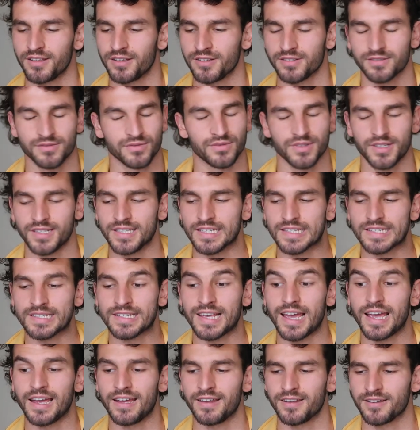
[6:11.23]
That's
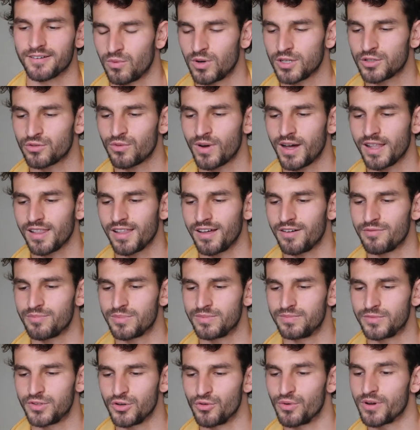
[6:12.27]
insane. What do I
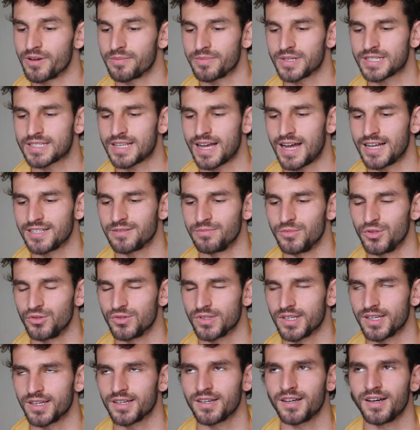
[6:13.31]
love doing besides
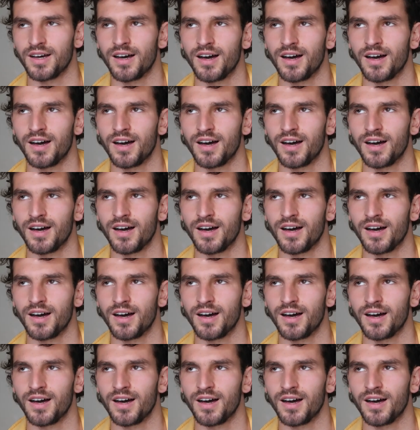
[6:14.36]
music?